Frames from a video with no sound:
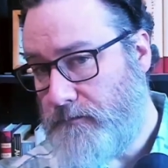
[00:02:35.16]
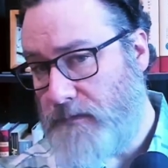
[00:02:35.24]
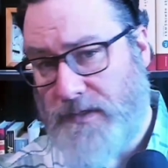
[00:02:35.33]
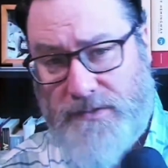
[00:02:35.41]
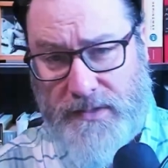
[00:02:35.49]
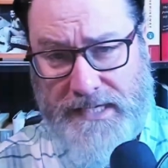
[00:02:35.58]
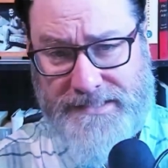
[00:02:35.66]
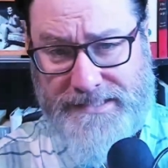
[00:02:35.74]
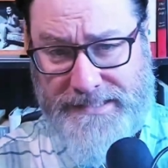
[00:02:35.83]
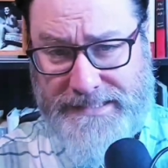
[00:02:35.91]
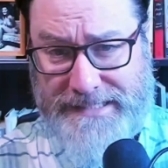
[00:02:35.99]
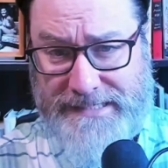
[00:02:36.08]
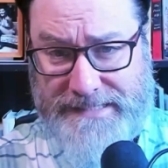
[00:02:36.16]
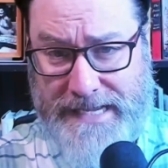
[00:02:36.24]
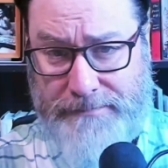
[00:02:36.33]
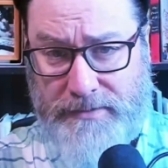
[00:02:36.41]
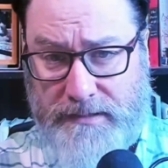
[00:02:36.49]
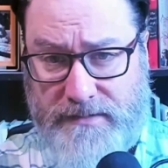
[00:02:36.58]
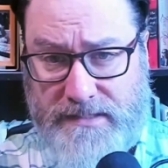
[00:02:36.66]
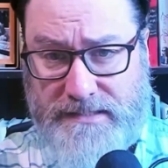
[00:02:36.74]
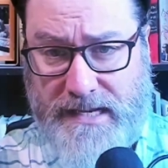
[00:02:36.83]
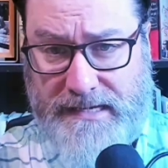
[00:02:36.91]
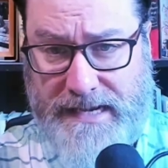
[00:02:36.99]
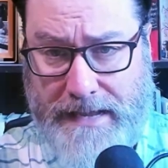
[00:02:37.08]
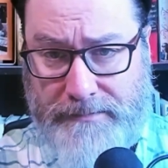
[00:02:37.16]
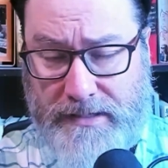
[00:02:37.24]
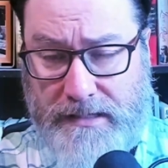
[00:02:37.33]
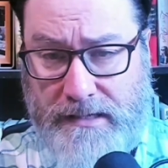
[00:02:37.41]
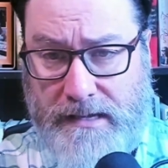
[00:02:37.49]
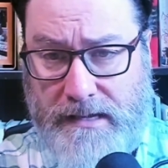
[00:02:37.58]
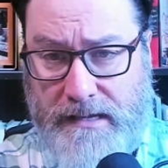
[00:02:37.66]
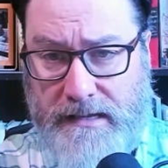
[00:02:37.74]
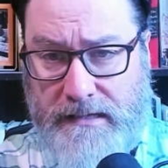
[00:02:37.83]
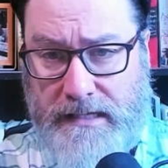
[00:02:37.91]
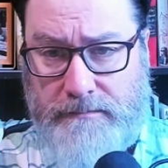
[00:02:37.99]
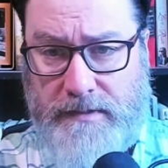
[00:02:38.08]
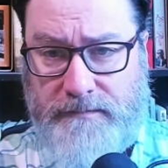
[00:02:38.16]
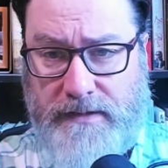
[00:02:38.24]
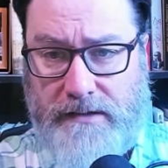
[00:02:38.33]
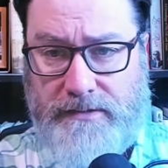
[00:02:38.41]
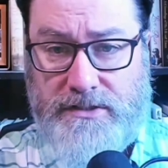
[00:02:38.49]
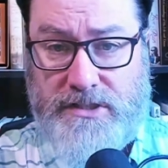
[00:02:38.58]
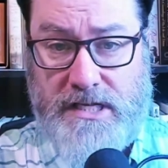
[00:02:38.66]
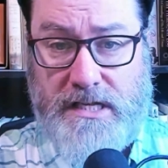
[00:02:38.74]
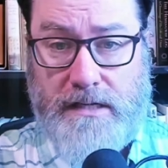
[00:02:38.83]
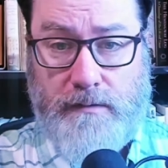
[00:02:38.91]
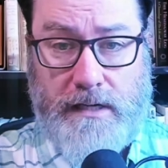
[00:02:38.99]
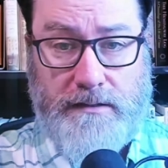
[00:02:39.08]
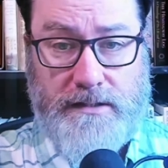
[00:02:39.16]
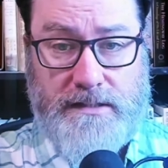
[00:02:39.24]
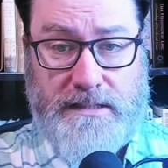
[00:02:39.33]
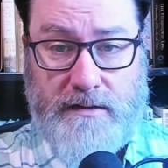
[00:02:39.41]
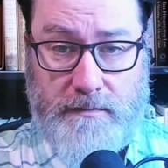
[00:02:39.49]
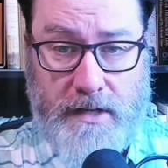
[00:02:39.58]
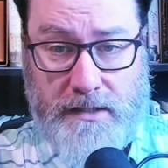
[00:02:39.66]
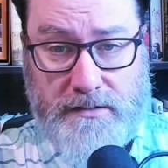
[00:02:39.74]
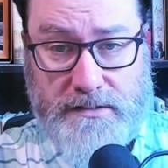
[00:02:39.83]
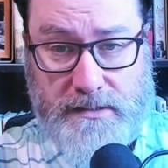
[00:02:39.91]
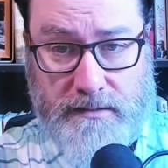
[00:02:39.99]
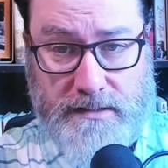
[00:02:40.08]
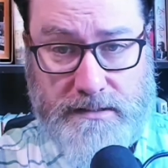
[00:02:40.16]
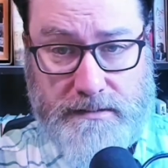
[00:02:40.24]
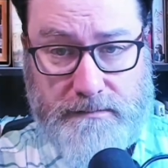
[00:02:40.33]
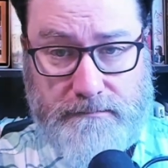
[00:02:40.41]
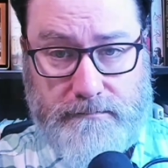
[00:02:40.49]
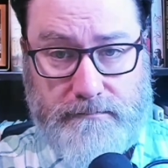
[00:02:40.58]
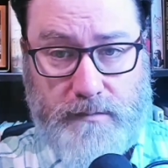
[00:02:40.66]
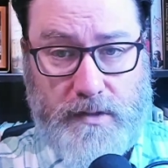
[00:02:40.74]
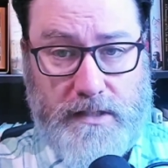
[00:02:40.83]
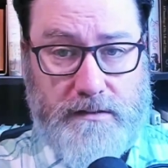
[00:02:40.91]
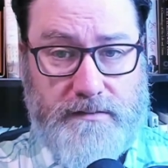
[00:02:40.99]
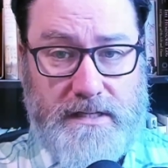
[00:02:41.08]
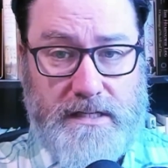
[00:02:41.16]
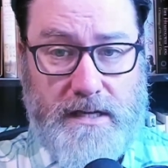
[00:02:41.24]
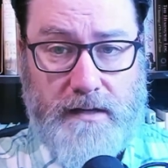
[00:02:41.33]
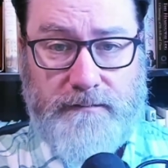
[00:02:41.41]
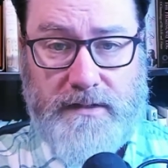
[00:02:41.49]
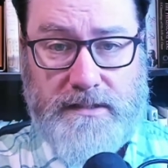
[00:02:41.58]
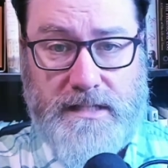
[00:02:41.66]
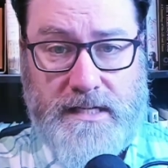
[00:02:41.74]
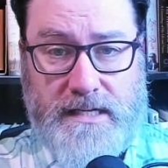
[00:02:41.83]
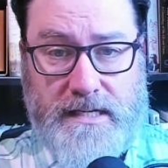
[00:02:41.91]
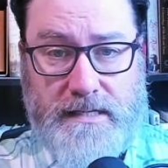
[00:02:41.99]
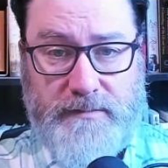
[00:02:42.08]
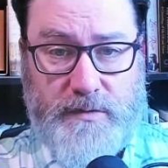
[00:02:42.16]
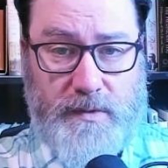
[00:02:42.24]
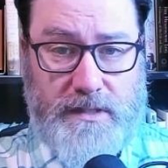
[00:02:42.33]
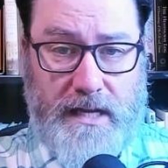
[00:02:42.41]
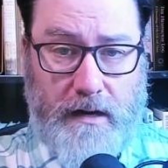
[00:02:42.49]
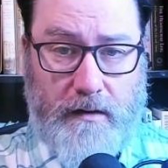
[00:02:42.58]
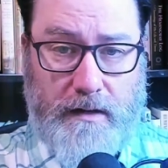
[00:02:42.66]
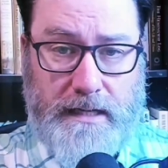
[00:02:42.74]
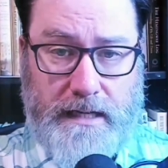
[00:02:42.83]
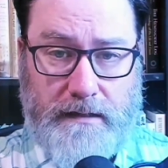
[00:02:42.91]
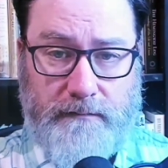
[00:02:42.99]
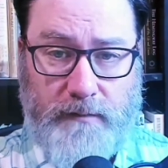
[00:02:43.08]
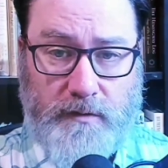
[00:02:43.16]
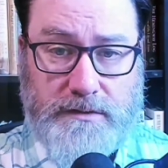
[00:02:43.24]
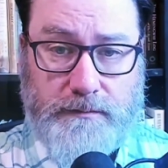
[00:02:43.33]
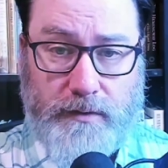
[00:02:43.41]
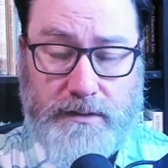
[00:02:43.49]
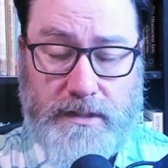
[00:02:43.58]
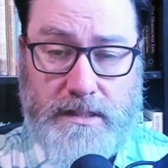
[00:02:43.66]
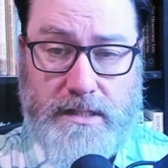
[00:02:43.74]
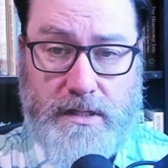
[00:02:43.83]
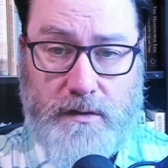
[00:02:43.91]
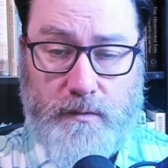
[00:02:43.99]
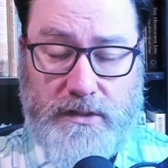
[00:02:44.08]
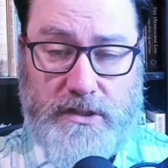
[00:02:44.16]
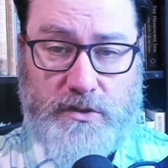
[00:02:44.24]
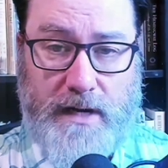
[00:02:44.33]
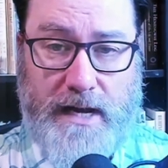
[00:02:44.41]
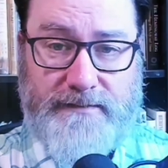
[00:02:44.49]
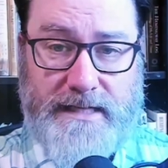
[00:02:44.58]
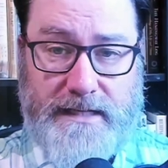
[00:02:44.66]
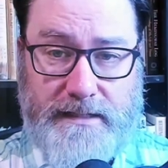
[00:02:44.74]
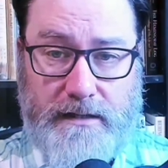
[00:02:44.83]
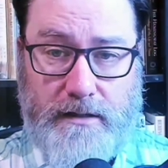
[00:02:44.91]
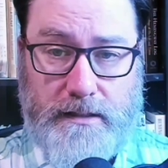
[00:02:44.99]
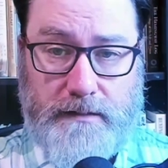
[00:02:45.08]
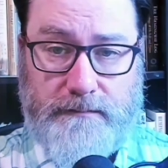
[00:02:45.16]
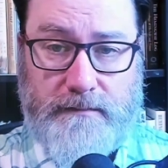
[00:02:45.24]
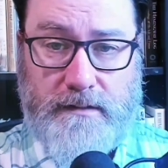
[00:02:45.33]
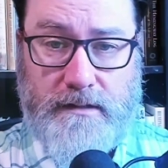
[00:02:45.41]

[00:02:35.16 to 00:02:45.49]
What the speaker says: So an excellent example of this dynamic can be found in J.K. Rowling's Harry Potter series, where the conflict between Harry and Voldemort really drives that narrative.